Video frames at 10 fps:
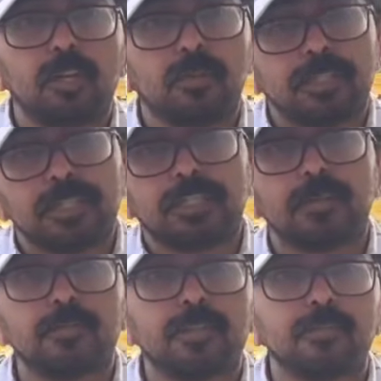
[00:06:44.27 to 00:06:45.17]
Obviously
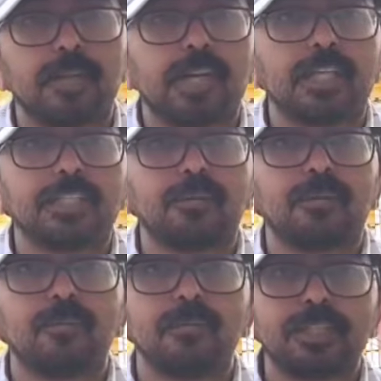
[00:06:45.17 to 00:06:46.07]
someone might ask
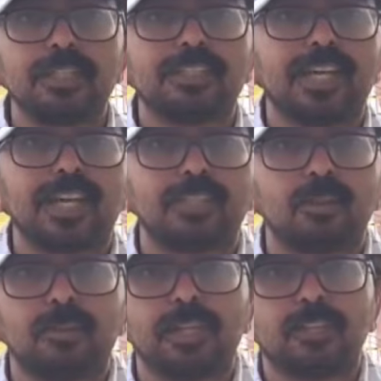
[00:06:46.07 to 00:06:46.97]
about Mitchell Stark's
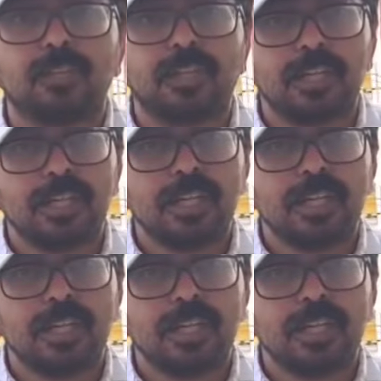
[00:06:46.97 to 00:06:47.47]
wobble as well.